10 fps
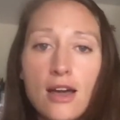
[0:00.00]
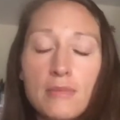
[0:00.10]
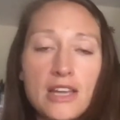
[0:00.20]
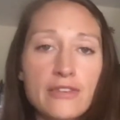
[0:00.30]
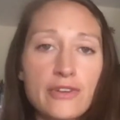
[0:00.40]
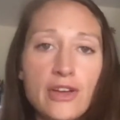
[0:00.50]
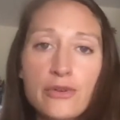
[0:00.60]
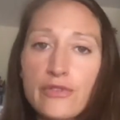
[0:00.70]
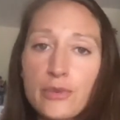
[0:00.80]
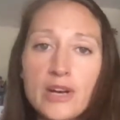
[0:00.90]
if
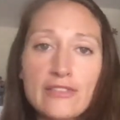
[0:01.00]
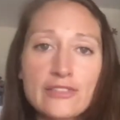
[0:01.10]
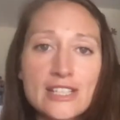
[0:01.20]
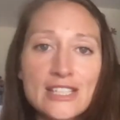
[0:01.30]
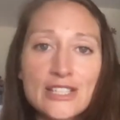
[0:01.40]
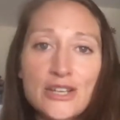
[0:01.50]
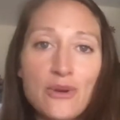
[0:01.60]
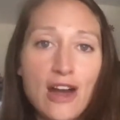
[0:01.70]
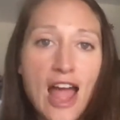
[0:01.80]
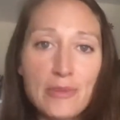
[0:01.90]
for whatever reason you
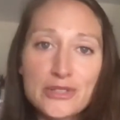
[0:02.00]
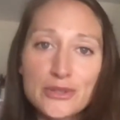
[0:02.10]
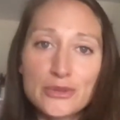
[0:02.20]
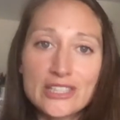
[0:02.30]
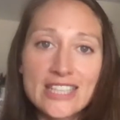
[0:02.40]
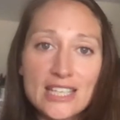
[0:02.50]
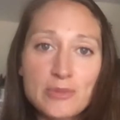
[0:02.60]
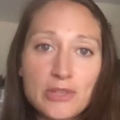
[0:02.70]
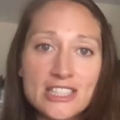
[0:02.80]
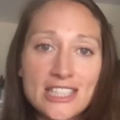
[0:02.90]
are absolutely
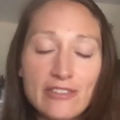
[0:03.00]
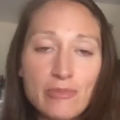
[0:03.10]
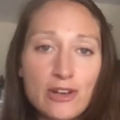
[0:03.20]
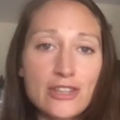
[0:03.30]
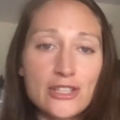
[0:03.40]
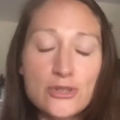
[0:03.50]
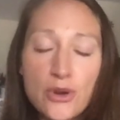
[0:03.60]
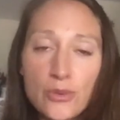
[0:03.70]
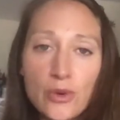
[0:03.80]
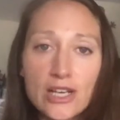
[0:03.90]
desperate to give birth and you
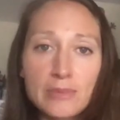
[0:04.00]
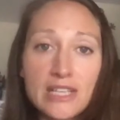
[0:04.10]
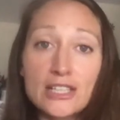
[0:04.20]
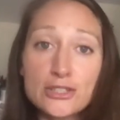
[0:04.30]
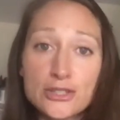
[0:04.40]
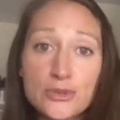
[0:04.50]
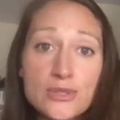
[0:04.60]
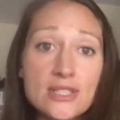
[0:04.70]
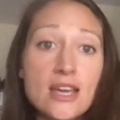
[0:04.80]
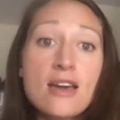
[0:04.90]
don't want to be
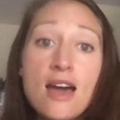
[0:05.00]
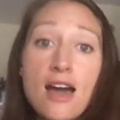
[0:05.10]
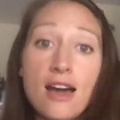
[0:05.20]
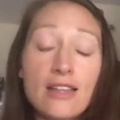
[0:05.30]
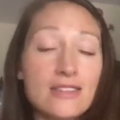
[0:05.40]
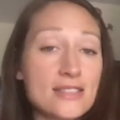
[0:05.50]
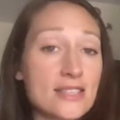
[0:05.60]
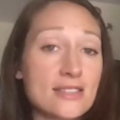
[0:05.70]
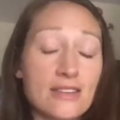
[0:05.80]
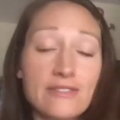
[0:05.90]
induced, this
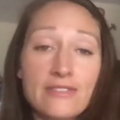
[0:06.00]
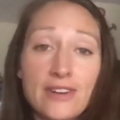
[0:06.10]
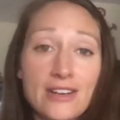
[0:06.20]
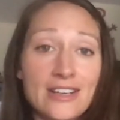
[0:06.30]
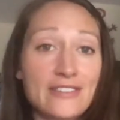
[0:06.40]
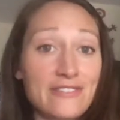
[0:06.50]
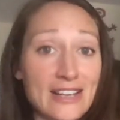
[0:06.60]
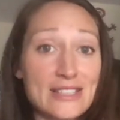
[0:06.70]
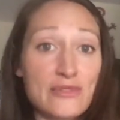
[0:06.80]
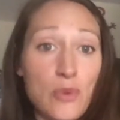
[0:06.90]
is a very
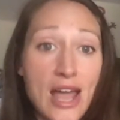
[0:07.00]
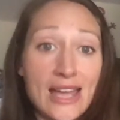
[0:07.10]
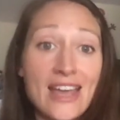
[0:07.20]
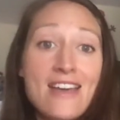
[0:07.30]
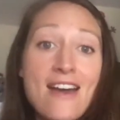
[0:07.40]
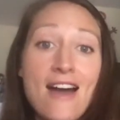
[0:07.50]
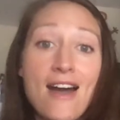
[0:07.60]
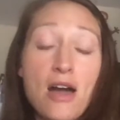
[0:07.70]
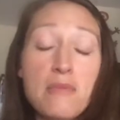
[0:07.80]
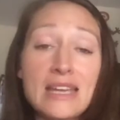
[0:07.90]
effective way.
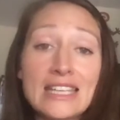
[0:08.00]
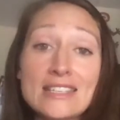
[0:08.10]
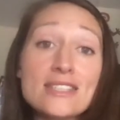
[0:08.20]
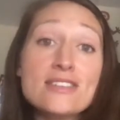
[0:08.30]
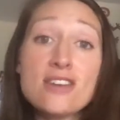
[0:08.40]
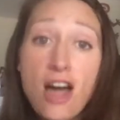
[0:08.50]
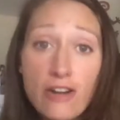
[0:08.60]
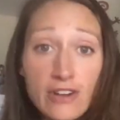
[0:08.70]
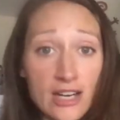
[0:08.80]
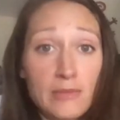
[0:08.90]
It is not
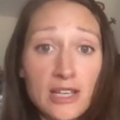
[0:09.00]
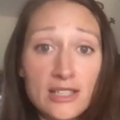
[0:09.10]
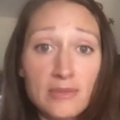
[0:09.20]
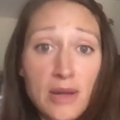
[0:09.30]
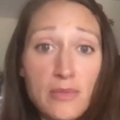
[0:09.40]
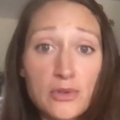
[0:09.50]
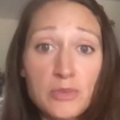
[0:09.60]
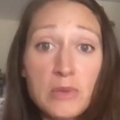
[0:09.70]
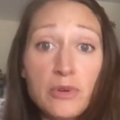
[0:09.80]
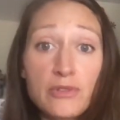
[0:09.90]
recommended by most
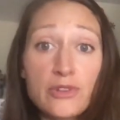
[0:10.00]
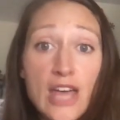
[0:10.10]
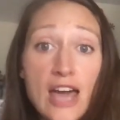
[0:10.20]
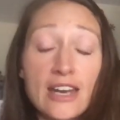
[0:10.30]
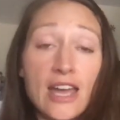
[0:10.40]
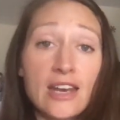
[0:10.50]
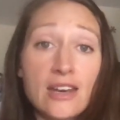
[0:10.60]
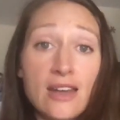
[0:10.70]
people for that, and